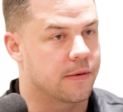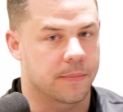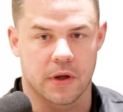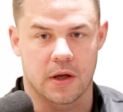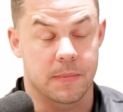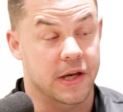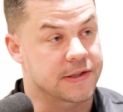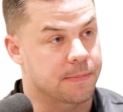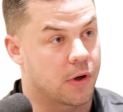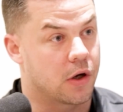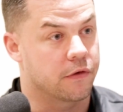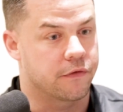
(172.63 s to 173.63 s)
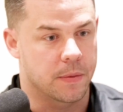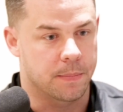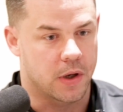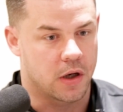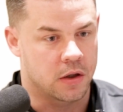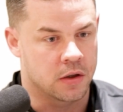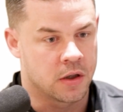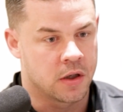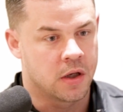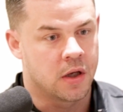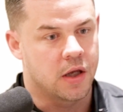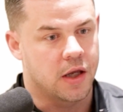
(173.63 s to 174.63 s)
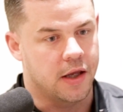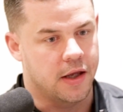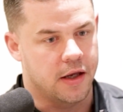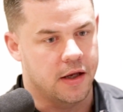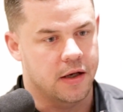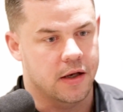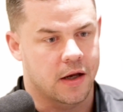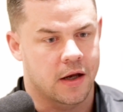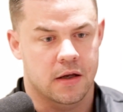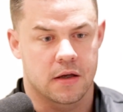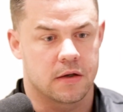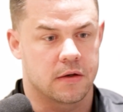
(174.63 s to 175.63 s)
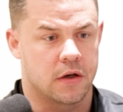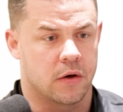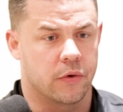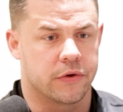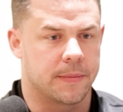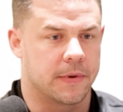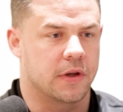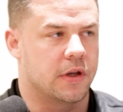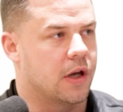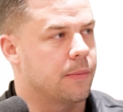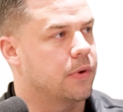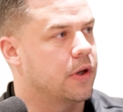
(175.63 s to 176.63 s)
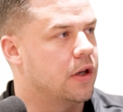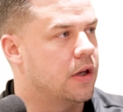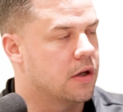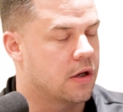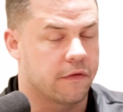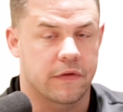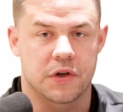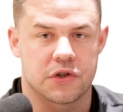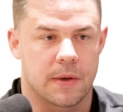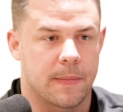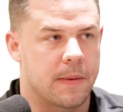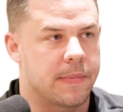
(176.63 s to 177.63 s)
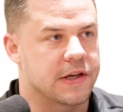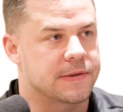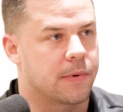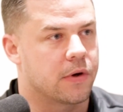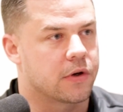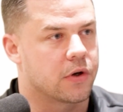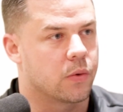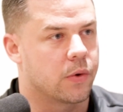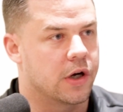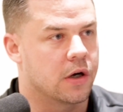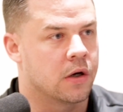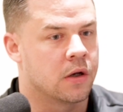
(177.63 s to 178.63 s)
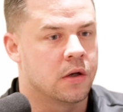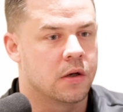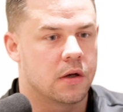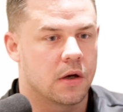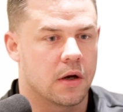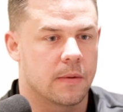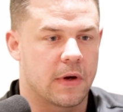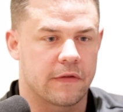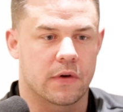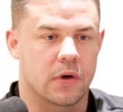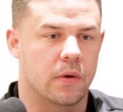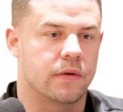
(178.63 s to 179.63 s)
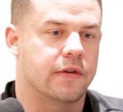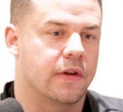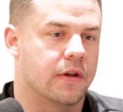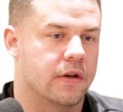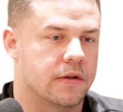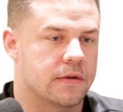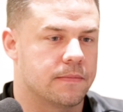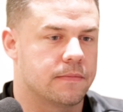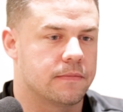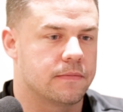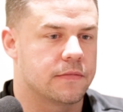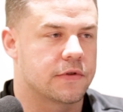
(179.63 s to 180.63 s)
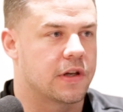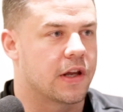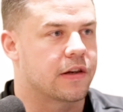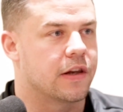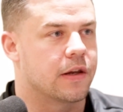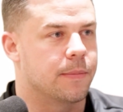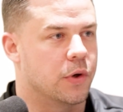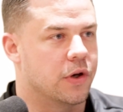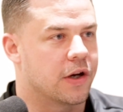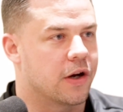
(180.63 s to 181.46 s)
to play baseball and football. And, ultimately I finished up my baseball career after going to the Schenectady Community